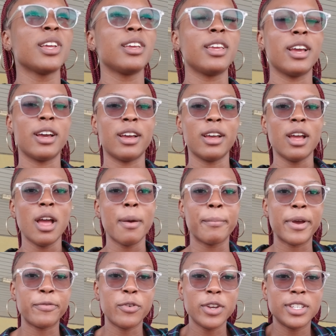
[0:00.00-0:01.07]
Yeah,
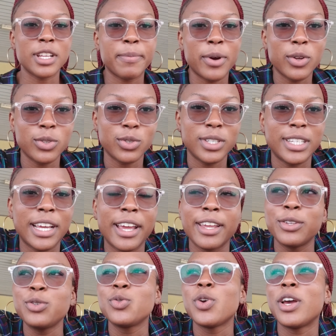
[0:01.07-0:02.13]
my phone is about to
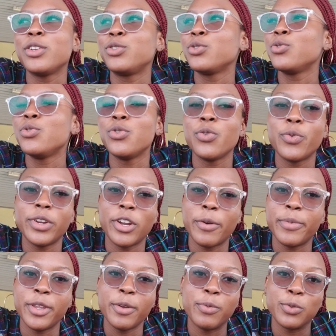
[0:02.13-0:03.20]
die, so I don't know whether I'll
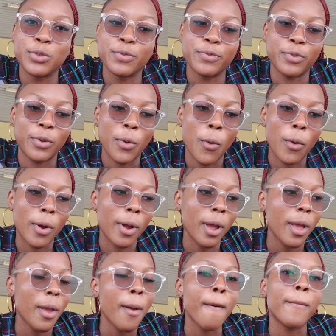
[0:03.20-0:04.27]
be able to
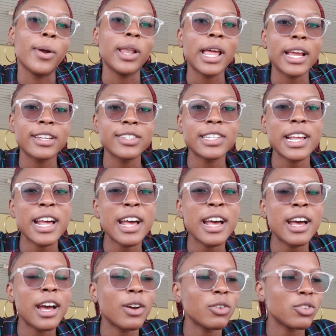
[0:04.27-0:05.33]
vlog. But like, so
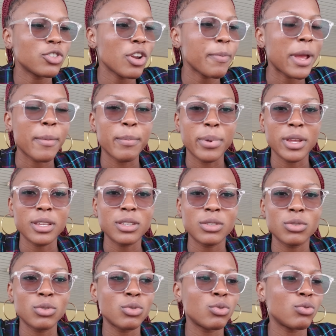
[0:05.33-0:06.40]
I'll try my
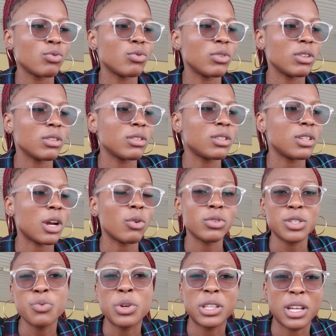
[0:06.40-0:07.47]
best to, and I'll
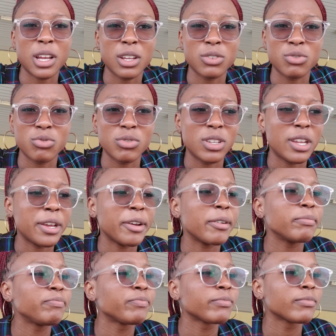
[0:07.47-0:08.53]
see what I can do here.
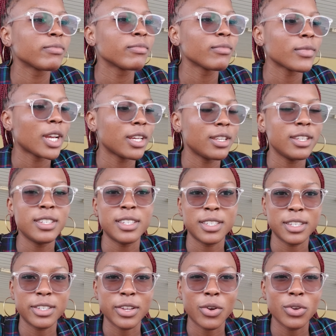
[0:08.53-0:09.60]
This is
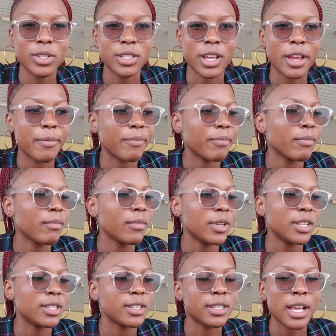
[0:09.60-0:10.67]
the second time
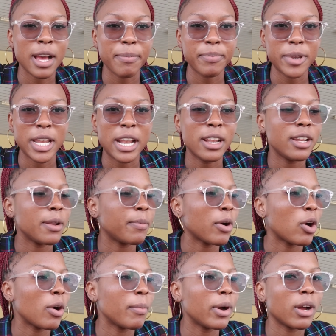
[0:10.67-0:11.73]
this is happening. I need the
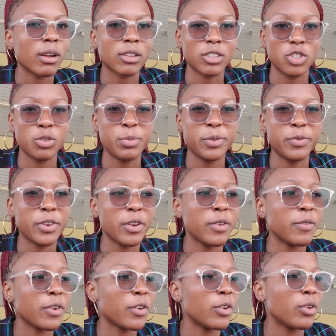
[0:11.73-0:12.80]
power bank, to be very,
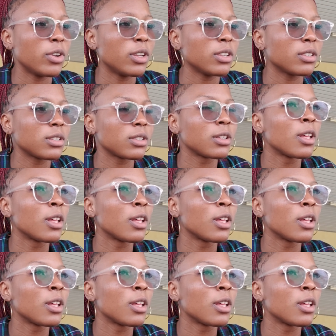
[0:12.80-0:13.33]
very honest.